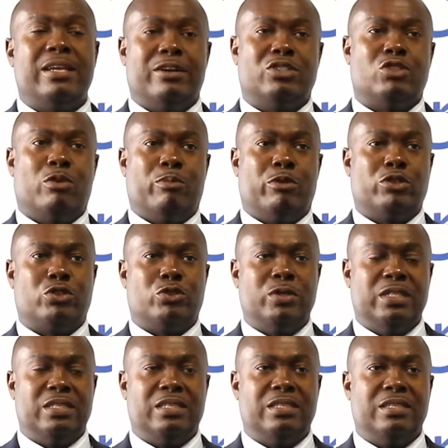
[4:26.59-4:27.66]
there is
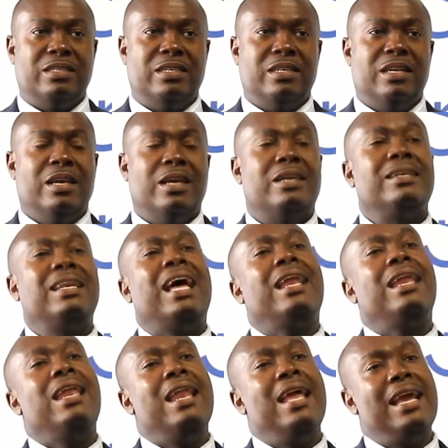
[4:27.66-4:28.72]
opportunity, that
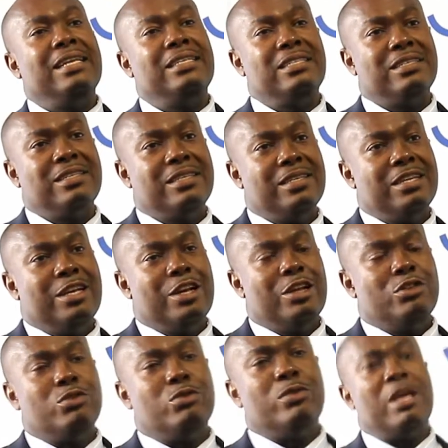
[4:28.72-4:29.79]
led
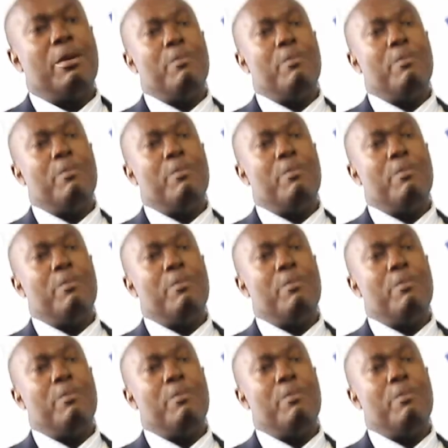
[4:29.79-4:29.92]
to the